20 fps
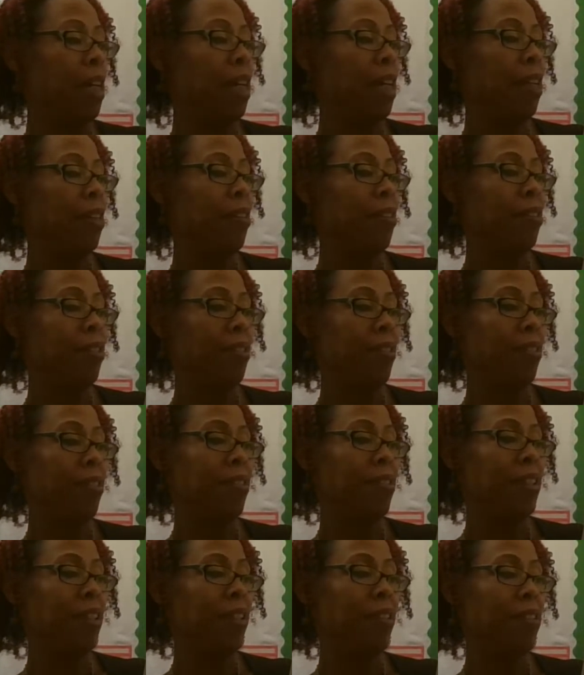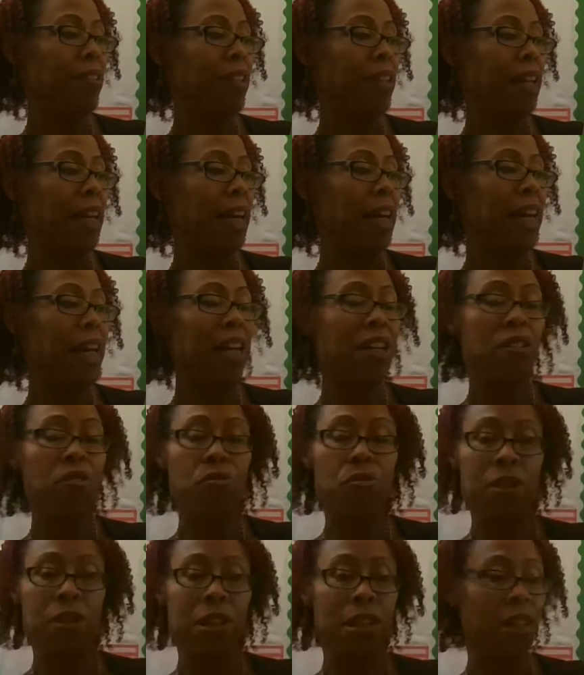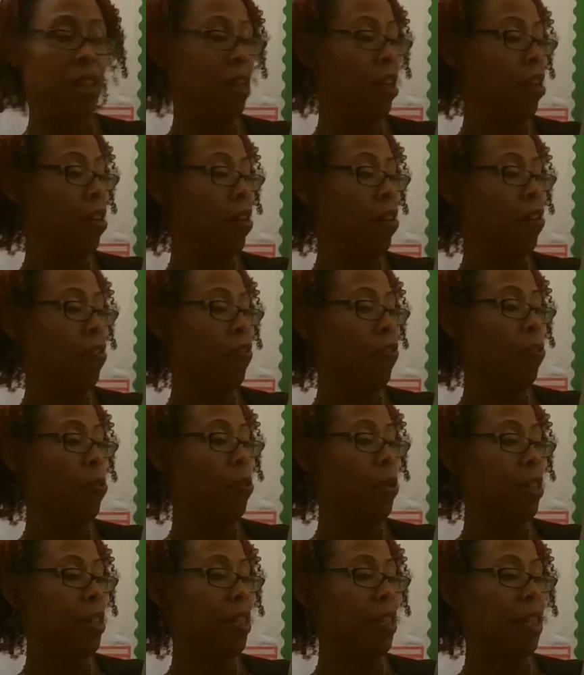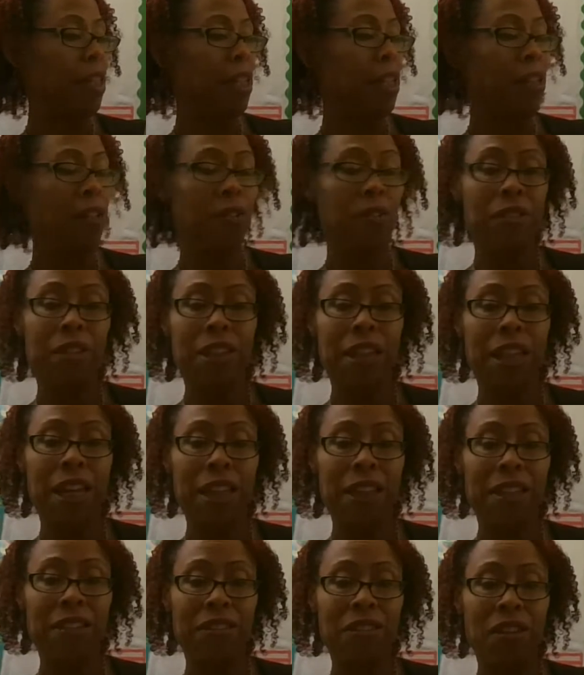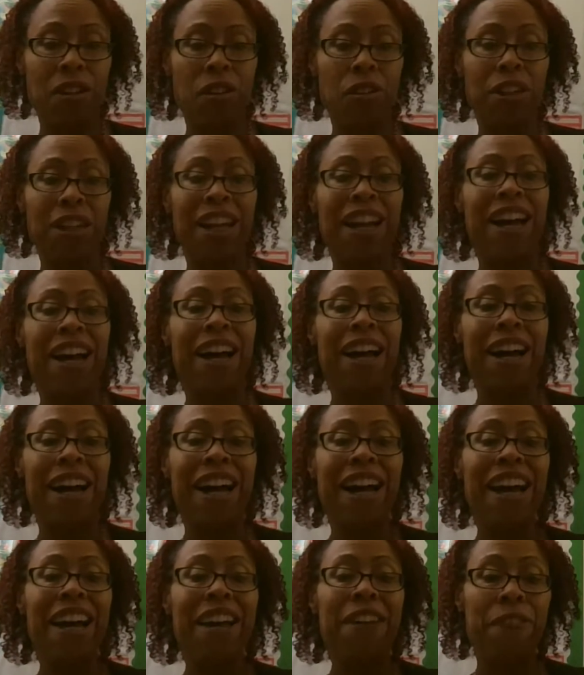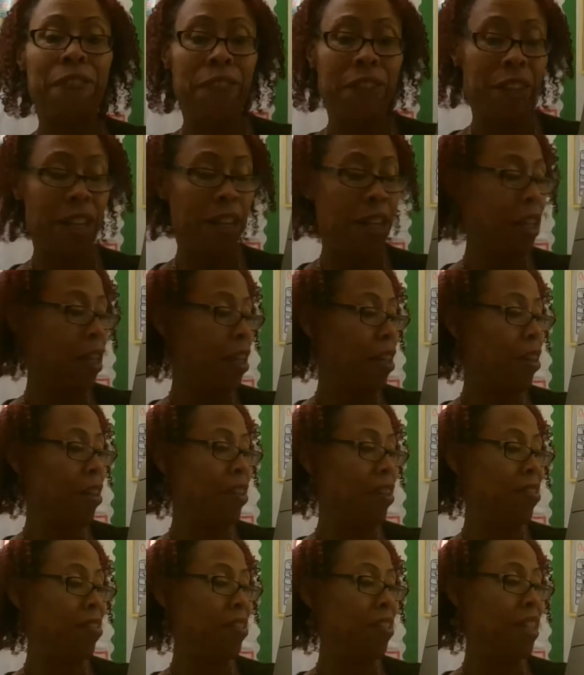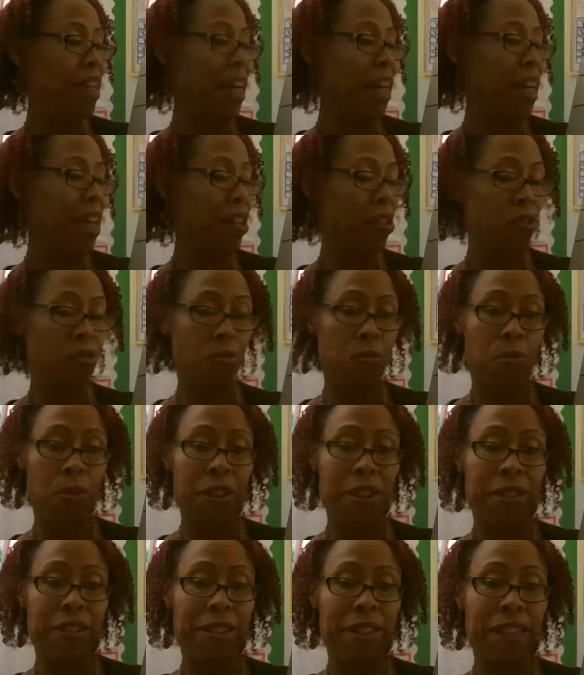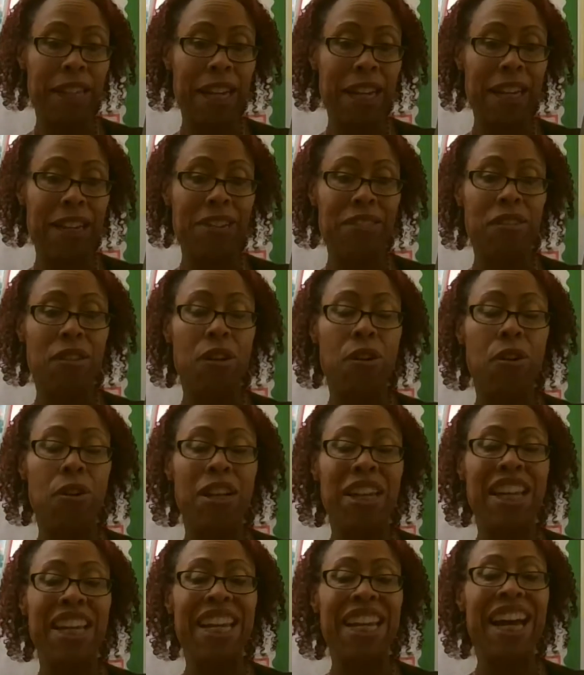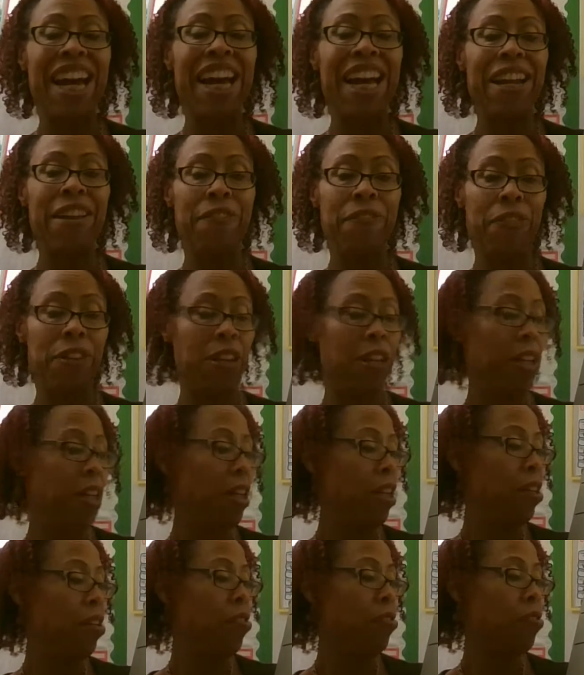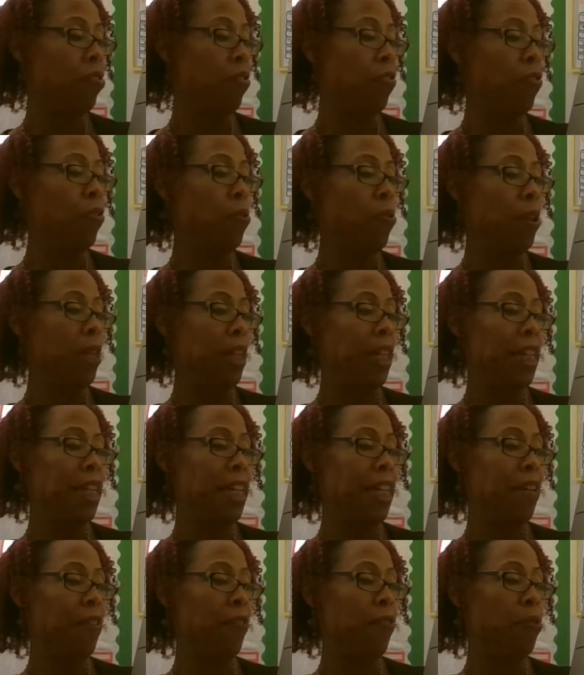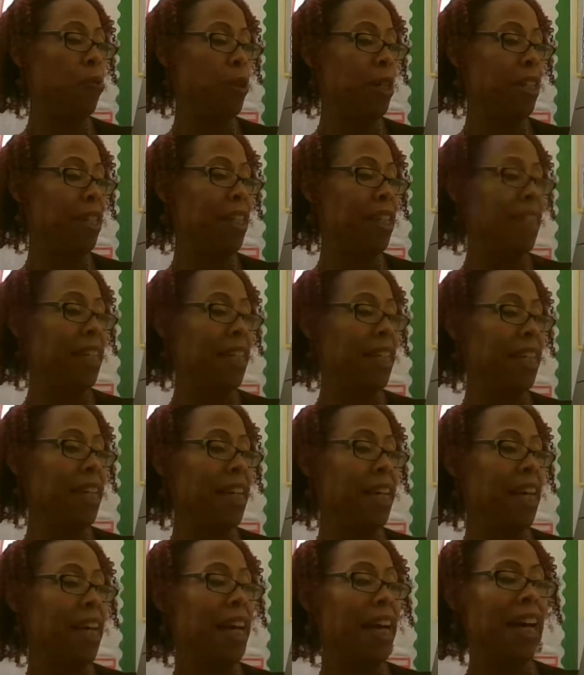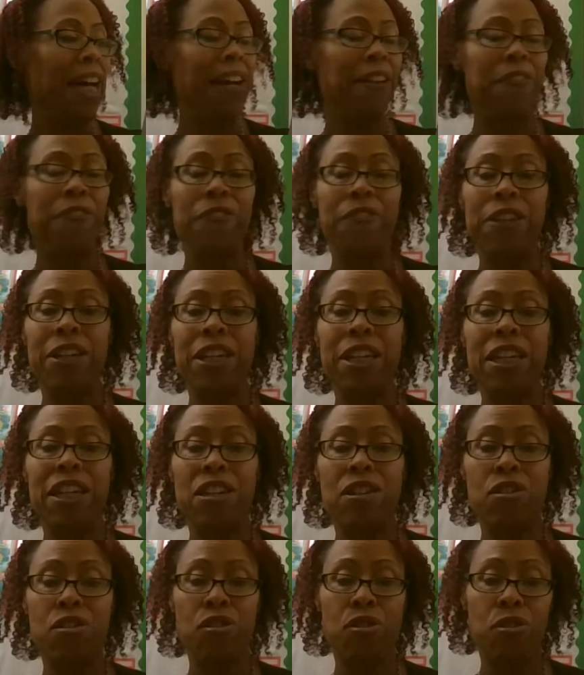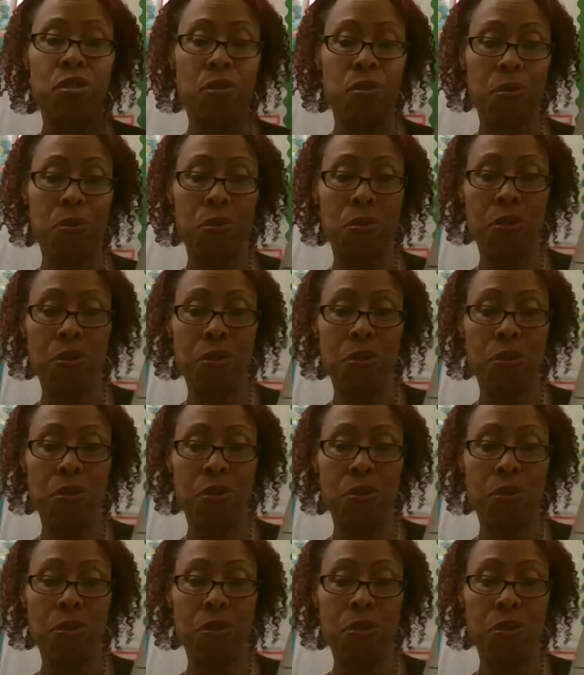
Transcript: It says 640. You see that? That's called a hyphen. This dash, this line is called a hyphen. So 40 hyphen 2.